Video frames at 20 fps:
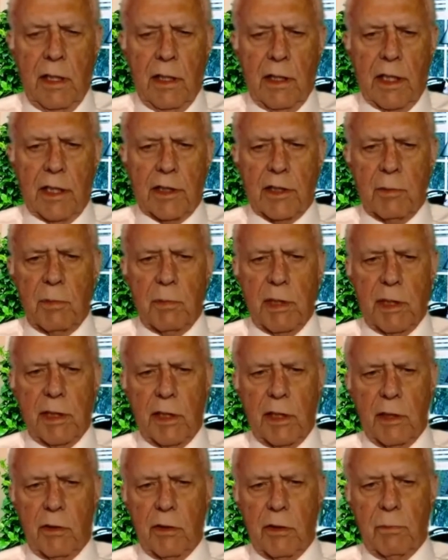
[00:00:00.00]
That's a big
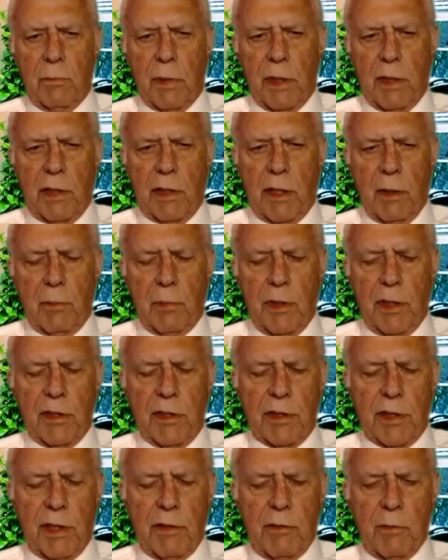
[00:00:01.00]
deal in big
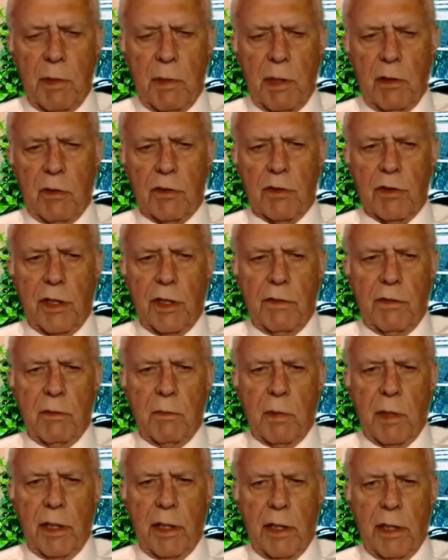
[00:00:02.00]
companies. Everybody looks at
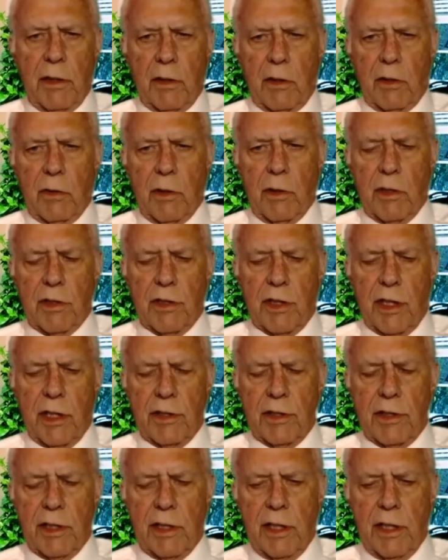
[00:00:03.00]
everybody
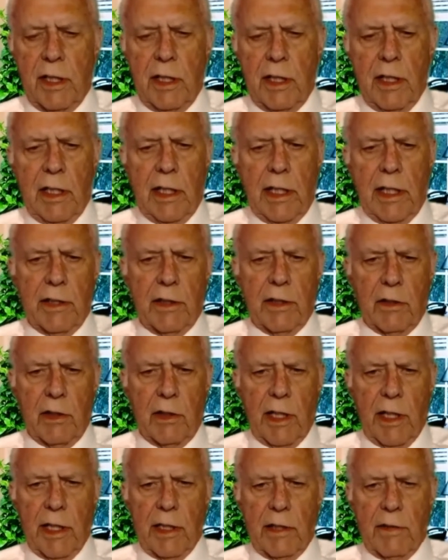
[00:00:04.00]
criticizing in their
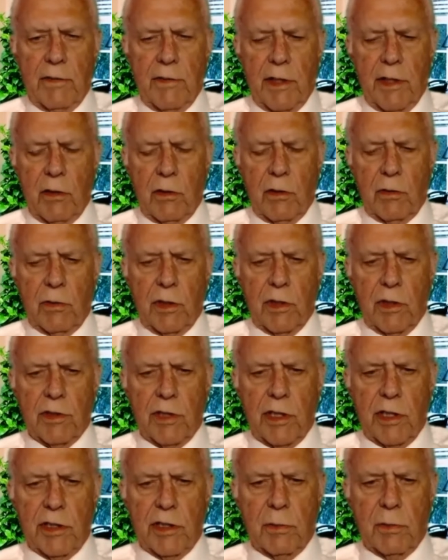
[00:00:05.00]
head if they don't
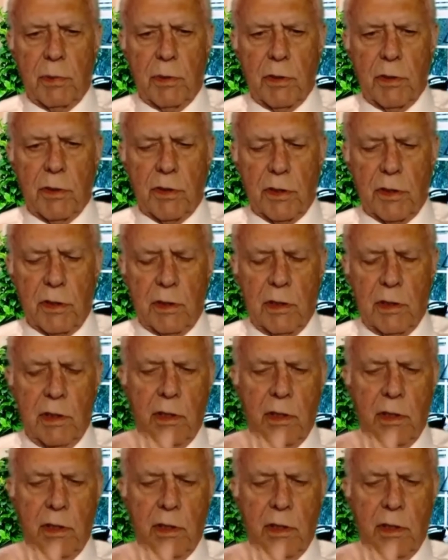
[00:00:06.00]
criticize in person.